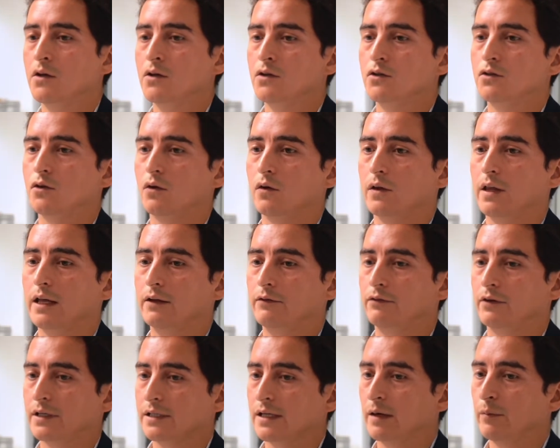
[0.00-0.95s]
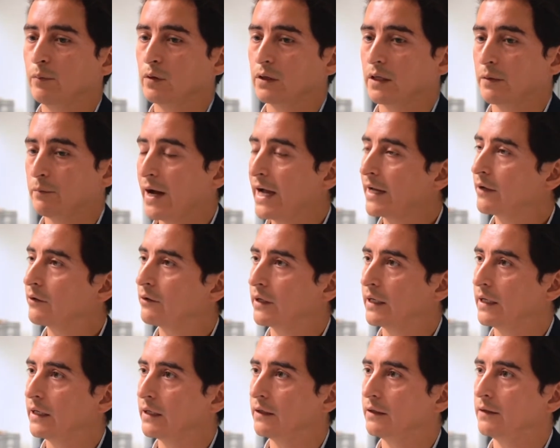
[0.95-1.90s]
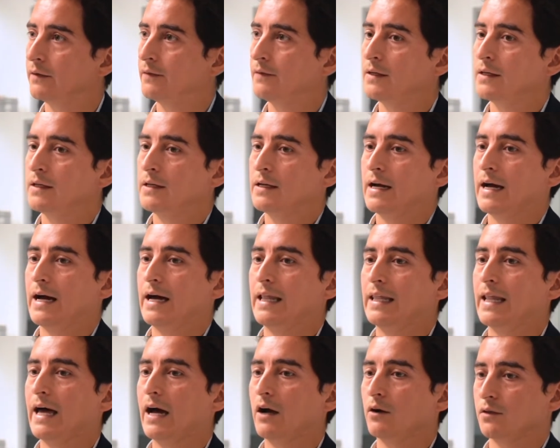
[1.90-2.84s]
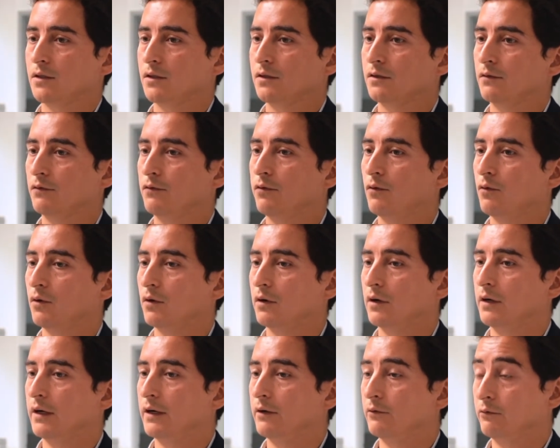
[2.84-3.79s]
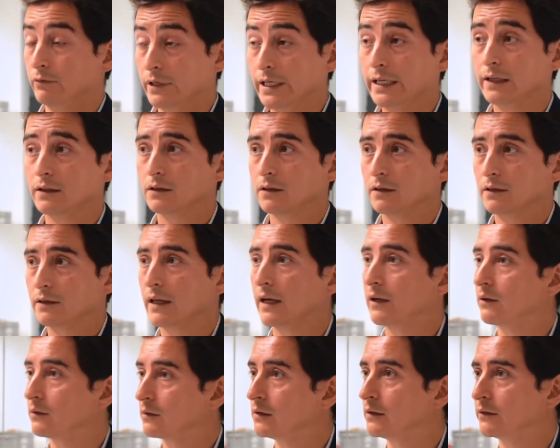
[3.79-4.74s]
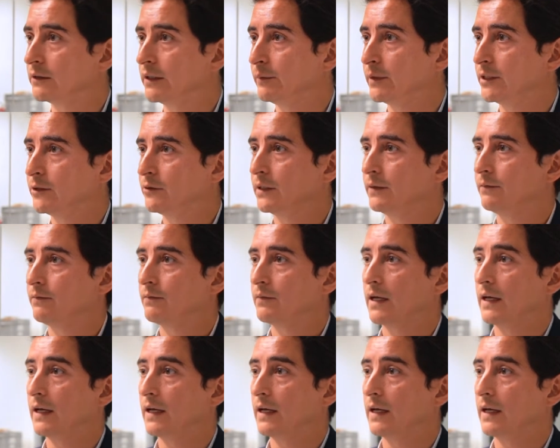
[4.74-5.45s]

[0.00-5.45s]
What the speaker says: so that, for example, the microheater allows for real nanocalorimetry.